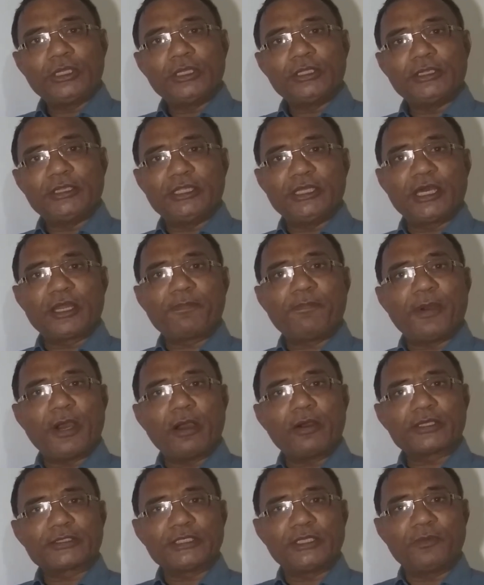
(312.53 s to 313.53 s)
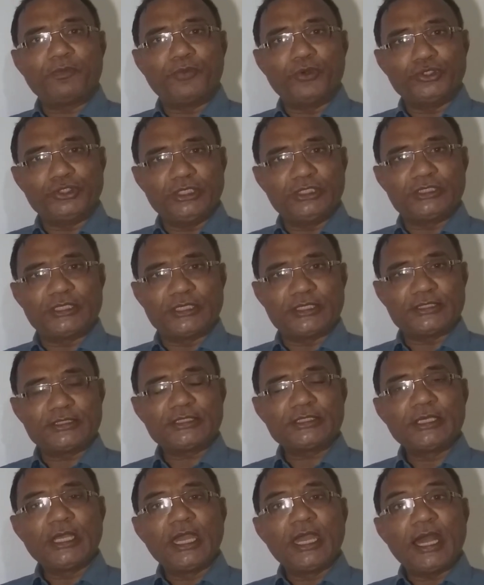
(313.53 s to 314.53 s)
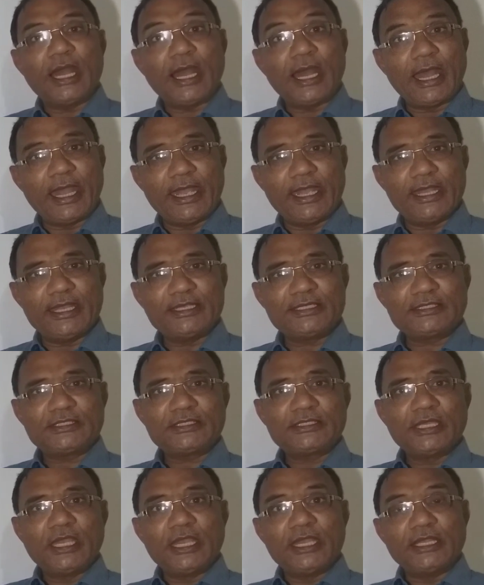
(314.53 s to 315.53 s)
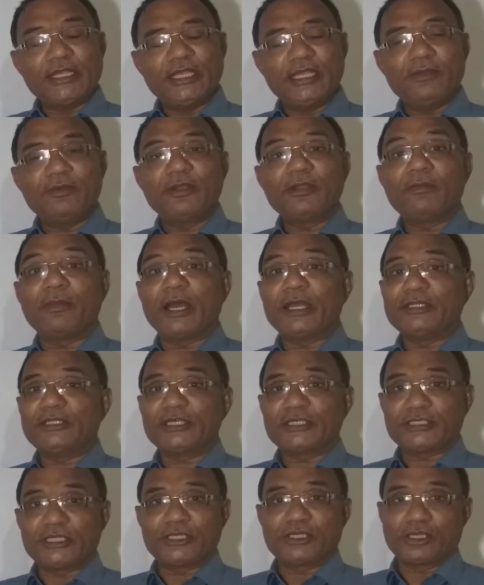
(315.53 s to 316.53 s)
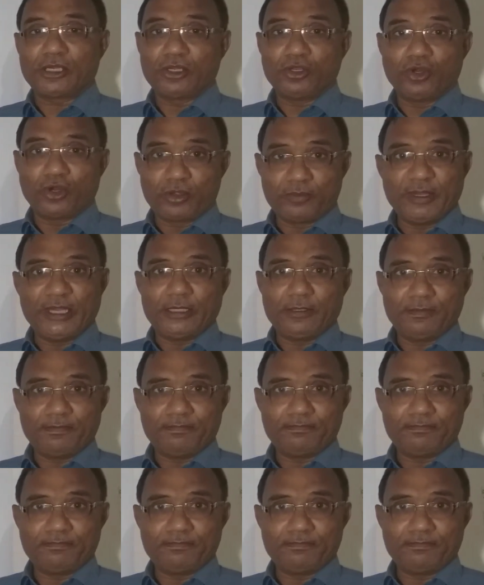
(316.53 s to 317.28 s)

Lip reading: their powers and positions as given by the central government.